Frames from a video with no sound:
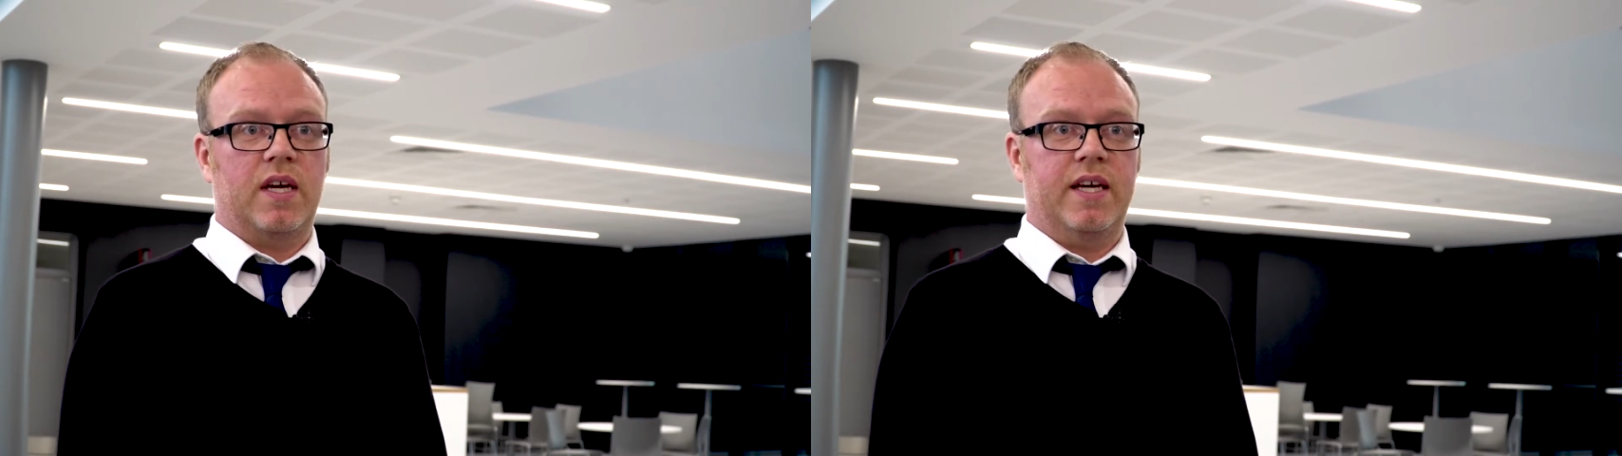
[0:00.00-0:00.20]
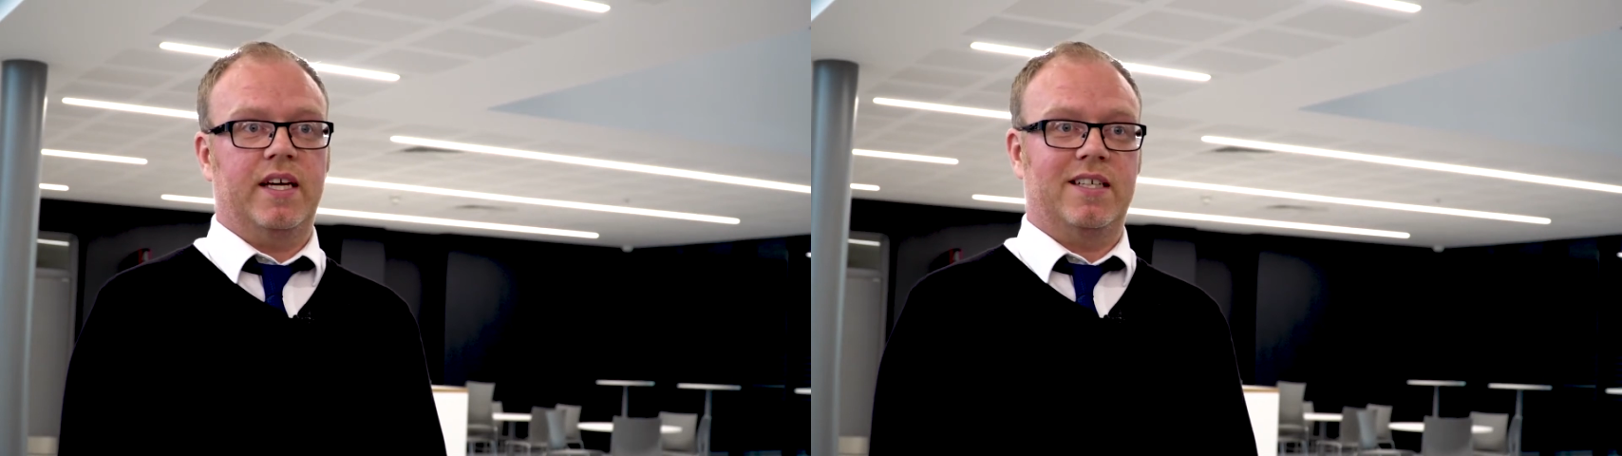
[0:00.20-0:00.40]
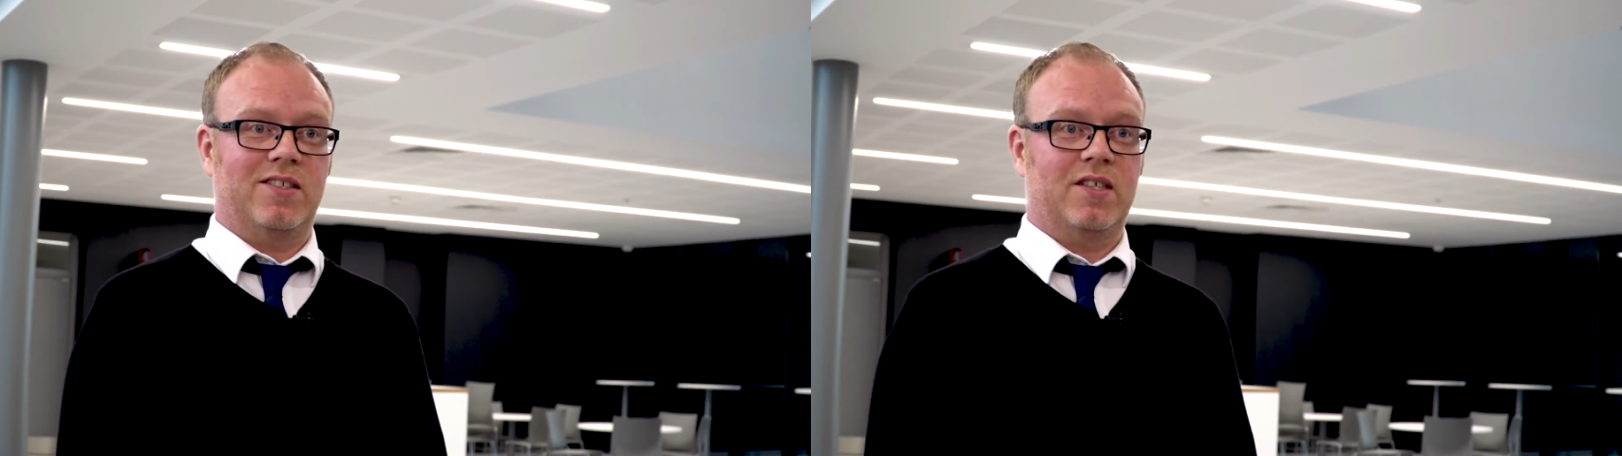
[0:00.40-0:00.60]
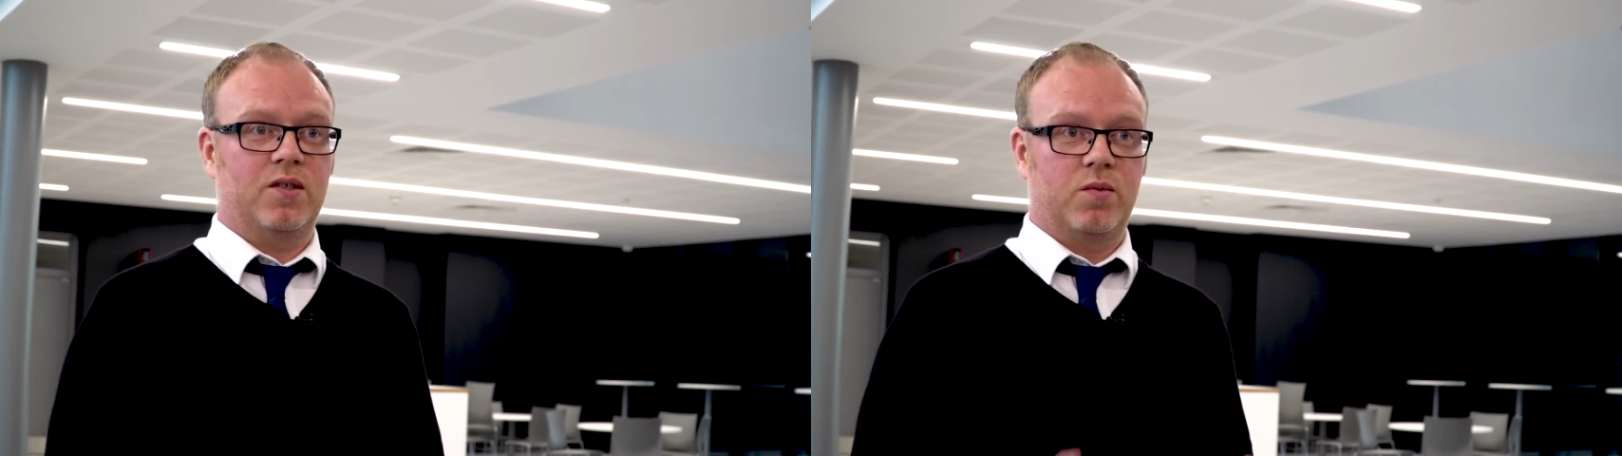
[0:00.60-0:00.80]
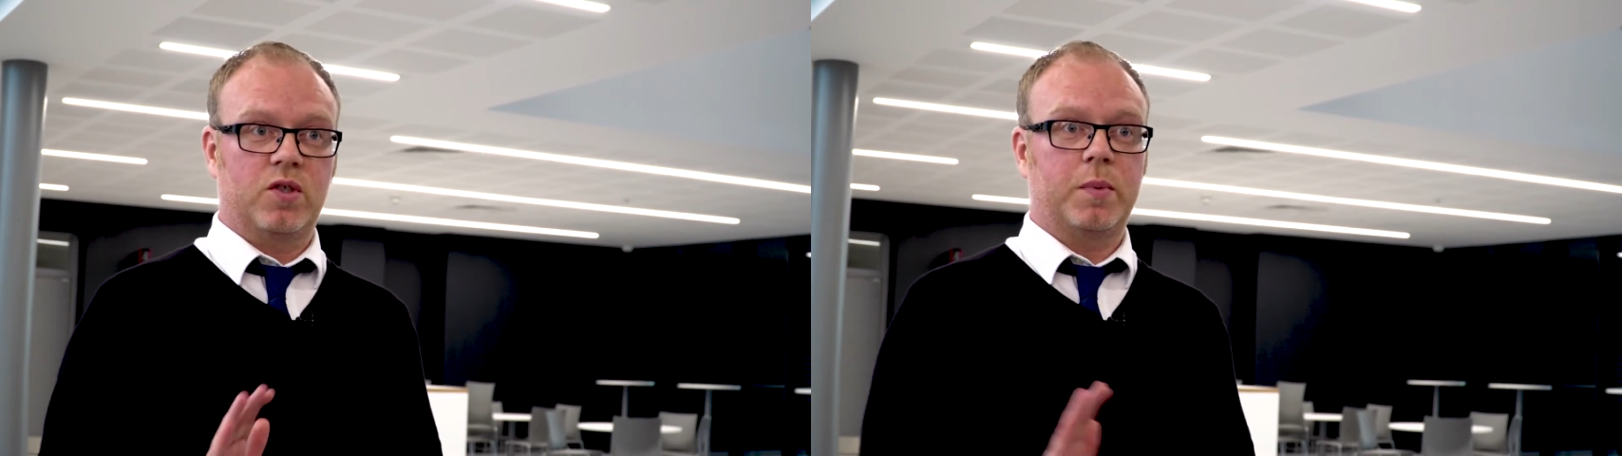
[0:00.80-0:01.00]

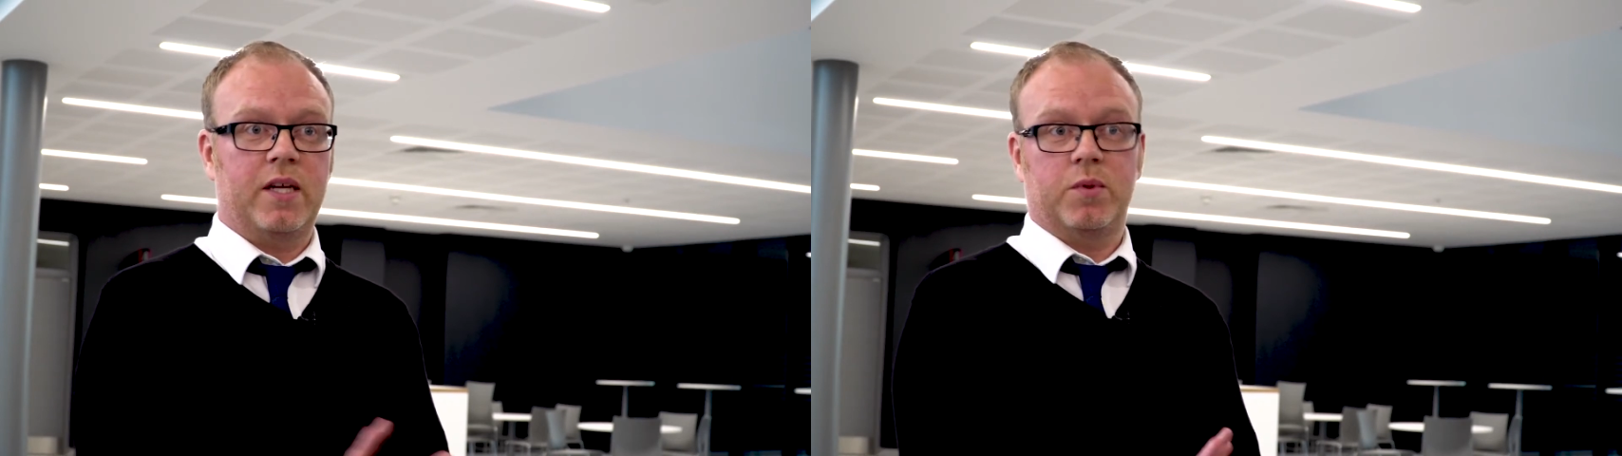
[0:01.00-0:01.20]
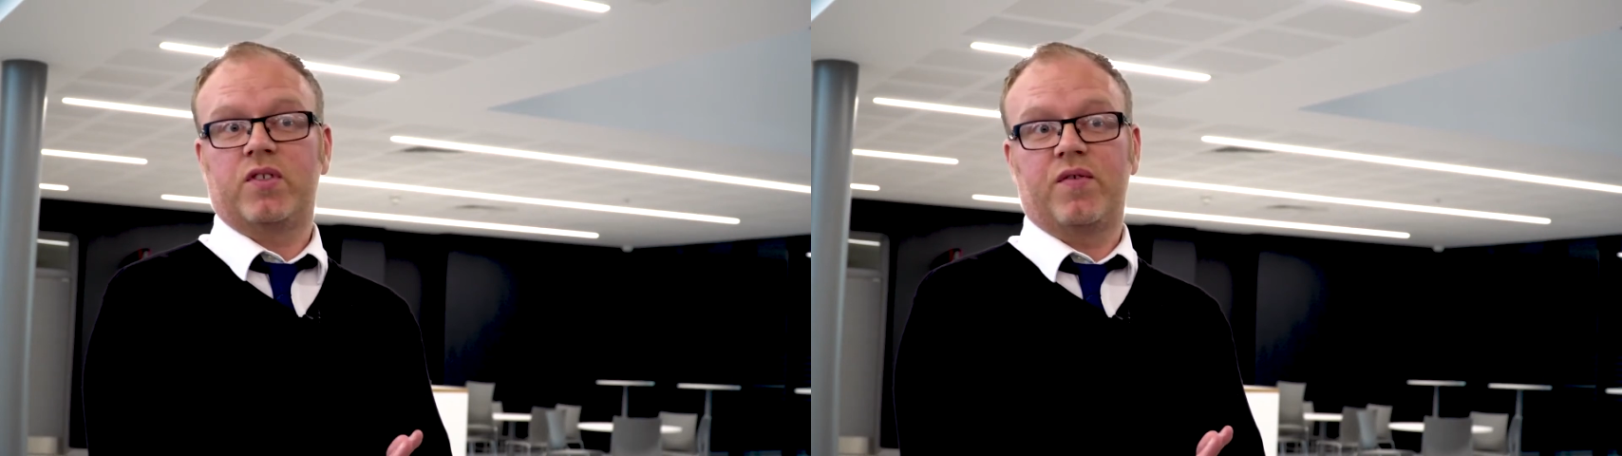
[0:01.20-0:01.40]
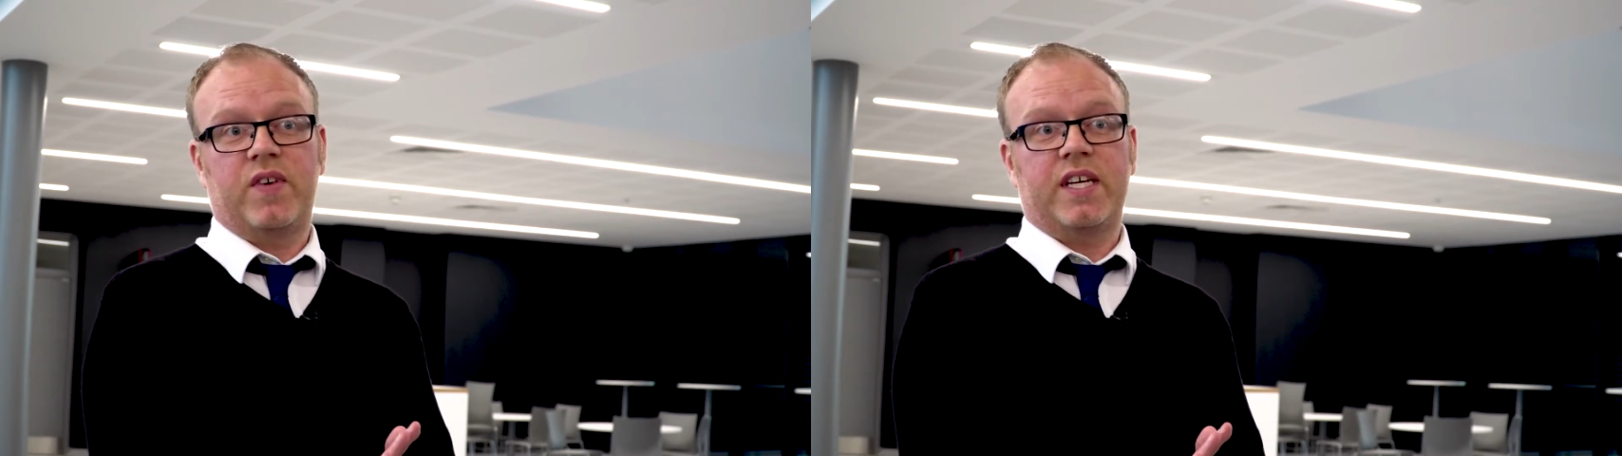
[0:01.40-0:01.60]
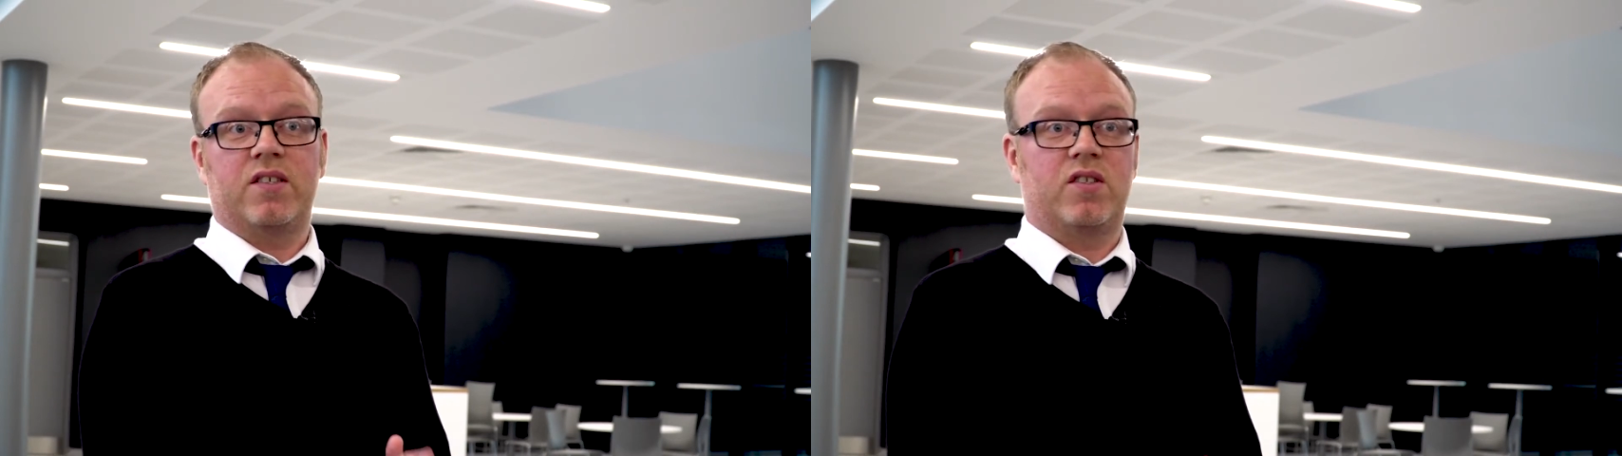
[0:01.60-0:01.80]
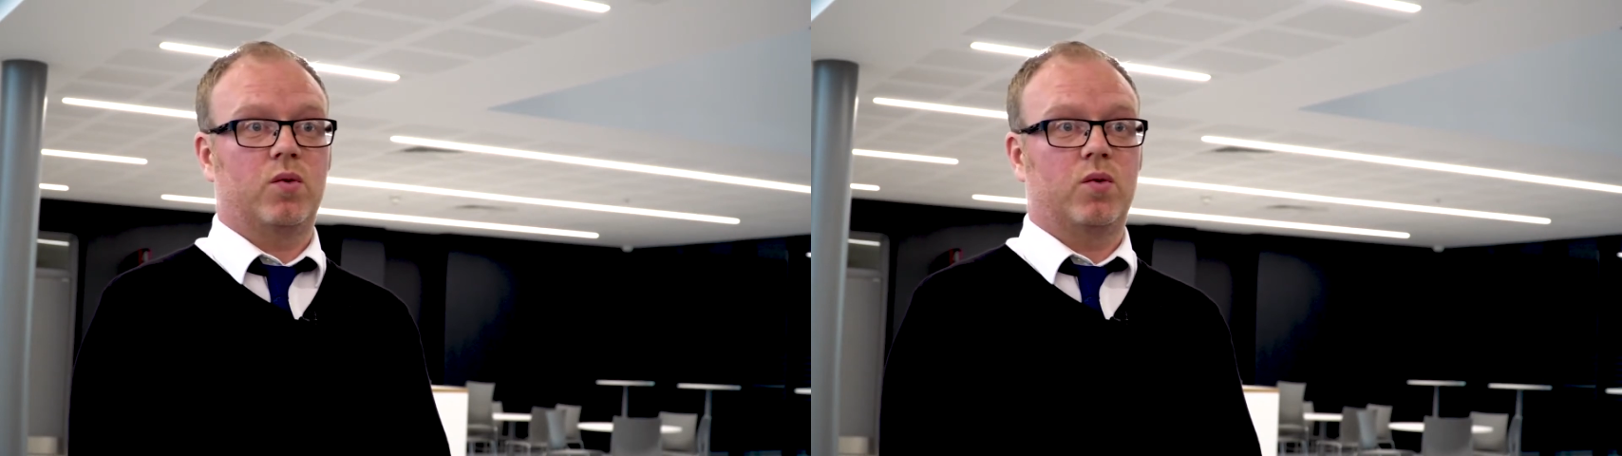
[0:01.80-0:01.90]
to be able to fix